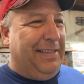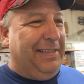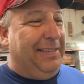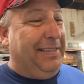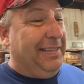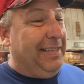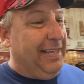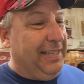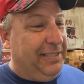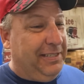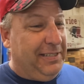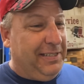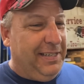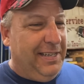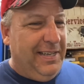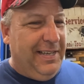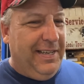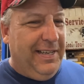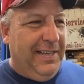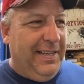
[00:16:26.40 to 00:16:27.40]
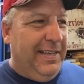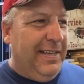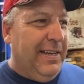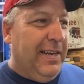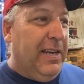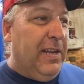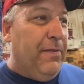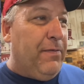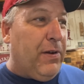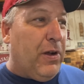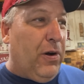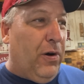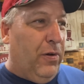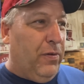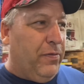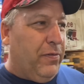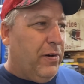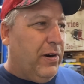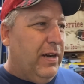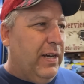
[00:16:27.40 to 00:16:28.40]
that's
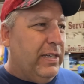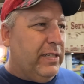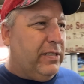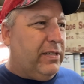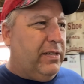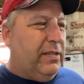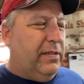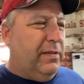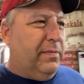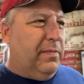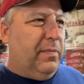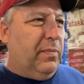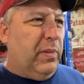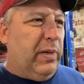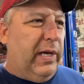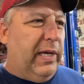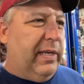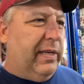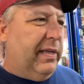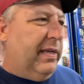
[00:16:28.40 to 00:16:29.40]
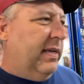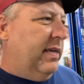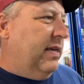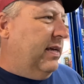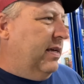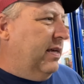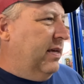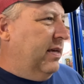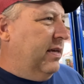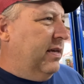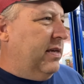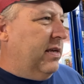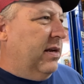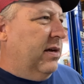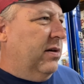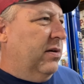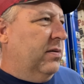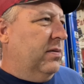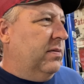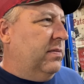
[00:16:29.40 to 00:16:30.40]
difficult for us. But, you
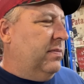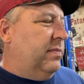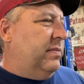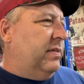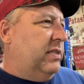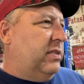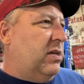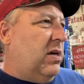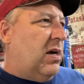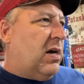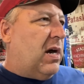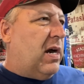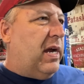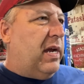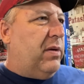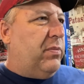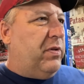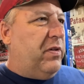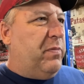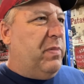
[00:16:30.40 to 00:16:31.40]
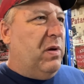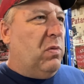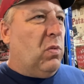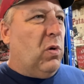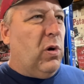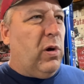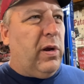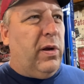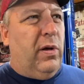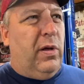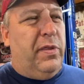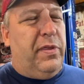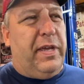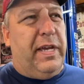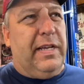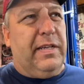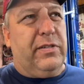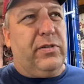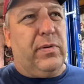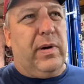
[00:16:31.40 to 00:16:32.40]
know, it's all right. We've been working on
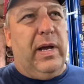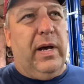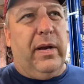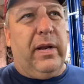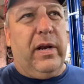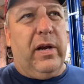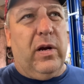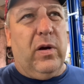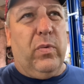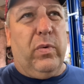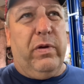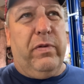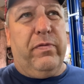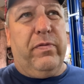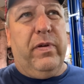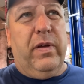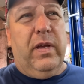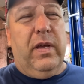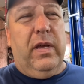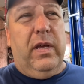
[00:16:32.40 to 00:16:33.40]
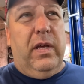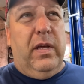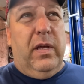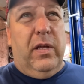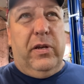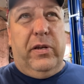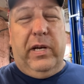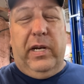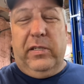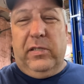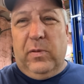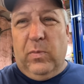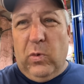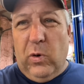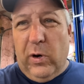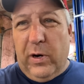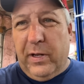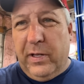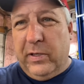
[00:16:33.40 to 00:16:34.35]
things around here. We've done some work in the